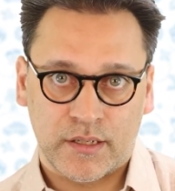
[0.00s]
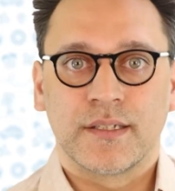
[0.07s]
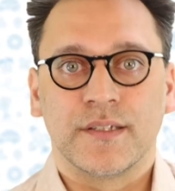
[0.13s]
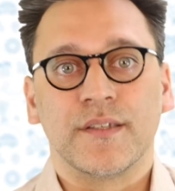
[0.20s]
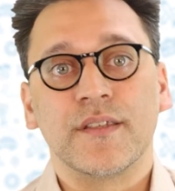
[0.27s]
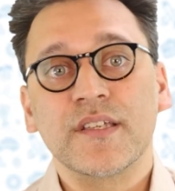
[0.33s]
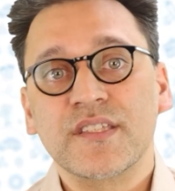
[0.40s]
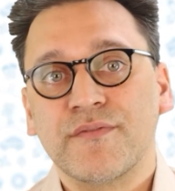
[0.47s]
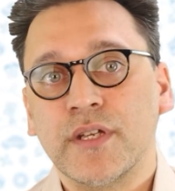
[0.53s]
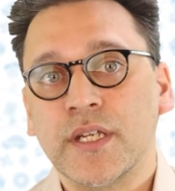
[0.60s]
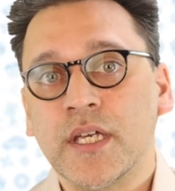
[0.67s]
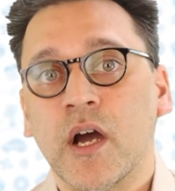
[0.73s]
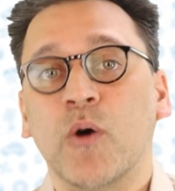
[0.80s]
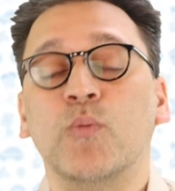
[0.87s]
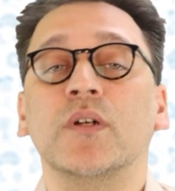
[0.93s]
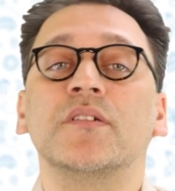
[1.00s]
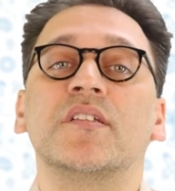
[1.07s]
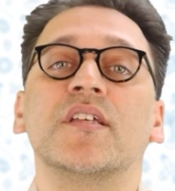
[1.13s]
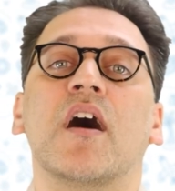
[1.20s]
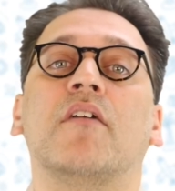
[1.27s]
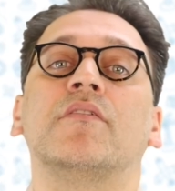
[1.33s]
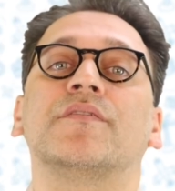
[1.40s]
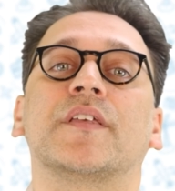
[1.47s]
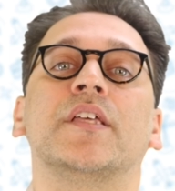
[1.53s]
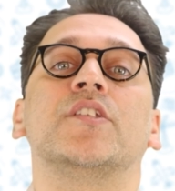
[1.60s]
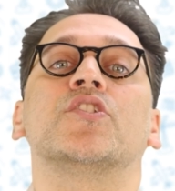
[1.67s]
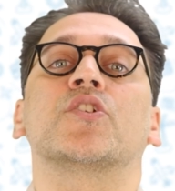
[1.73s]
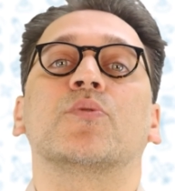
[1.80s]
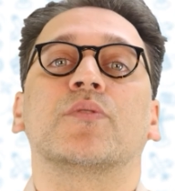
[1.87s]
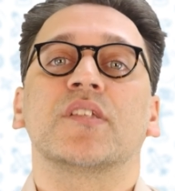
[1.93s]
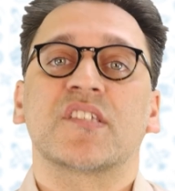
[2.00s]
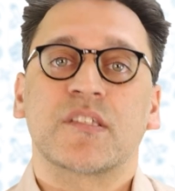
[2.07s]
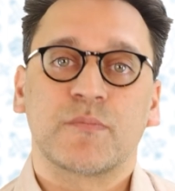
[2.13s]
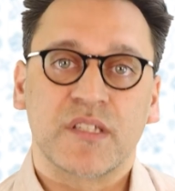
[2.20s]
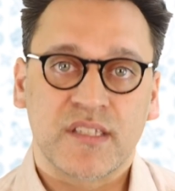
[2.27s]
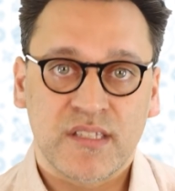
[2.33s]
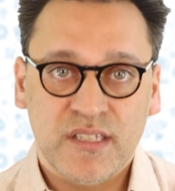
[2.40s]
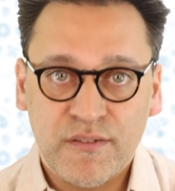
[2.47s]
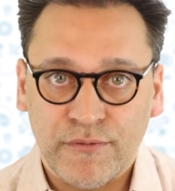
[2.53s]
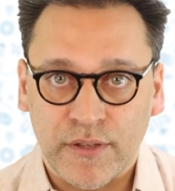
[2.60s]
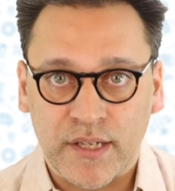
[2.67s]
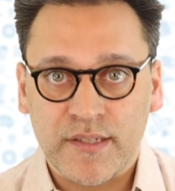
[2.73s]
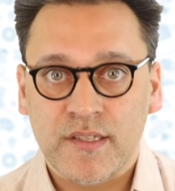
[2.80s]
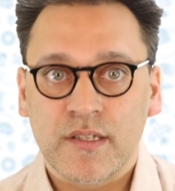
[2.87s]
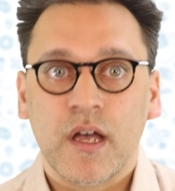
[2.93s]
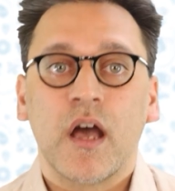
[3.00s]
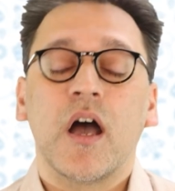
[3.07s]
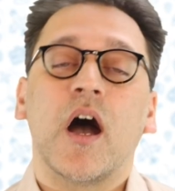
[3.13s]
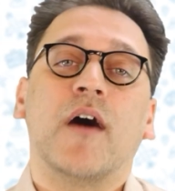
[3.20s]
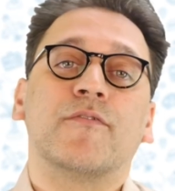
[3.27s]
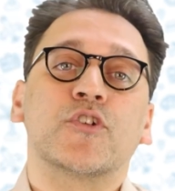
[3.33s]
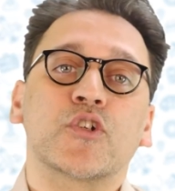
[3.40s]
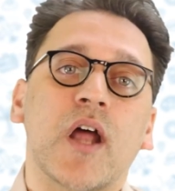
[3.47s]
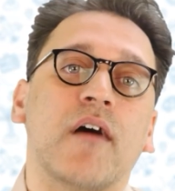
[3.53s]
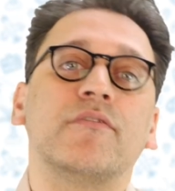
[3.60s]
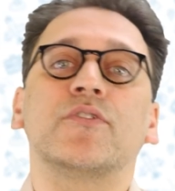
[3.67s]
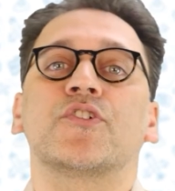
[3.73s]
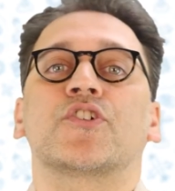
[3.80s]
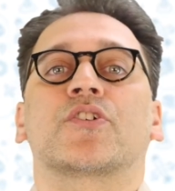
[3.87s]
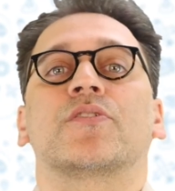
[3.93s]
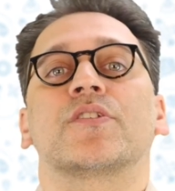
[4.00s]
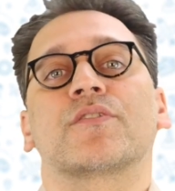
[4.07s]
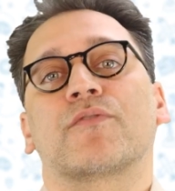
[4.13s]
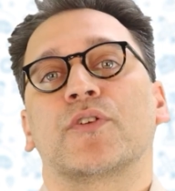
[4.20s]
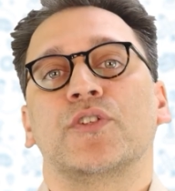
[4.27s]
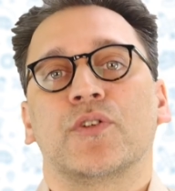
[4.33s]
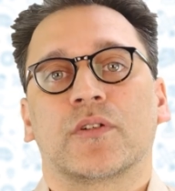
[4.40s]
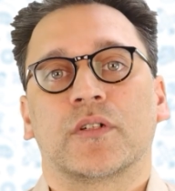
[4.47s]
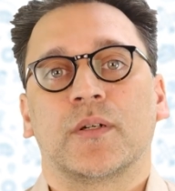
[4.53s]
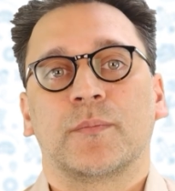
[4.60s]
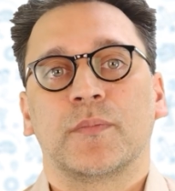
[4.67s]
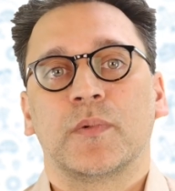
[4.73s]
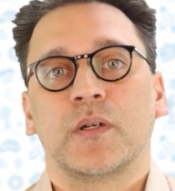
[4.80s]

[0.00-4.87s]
In this video, we'll delve into the specifics of travel insurance for Europe,